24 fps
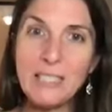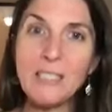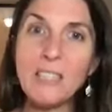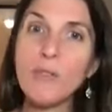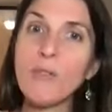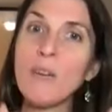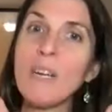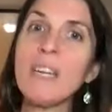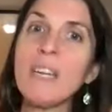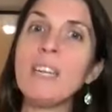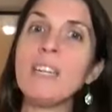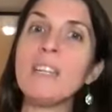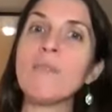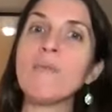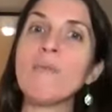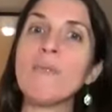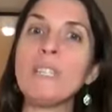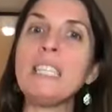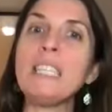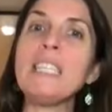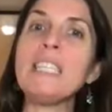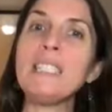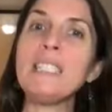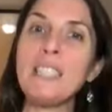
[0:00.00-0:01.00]
creating a
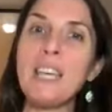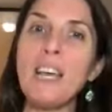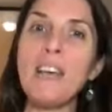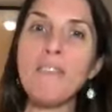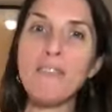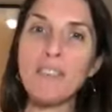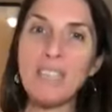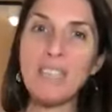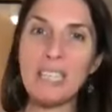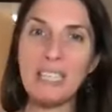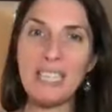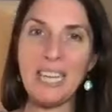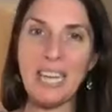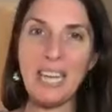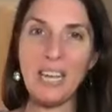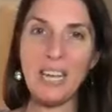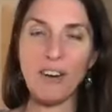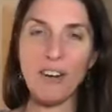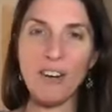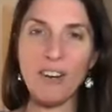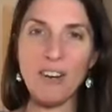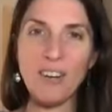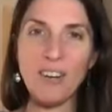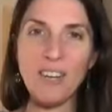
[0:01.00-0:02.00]
really safe
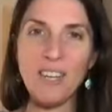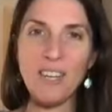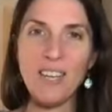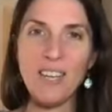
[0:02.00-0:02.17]
container.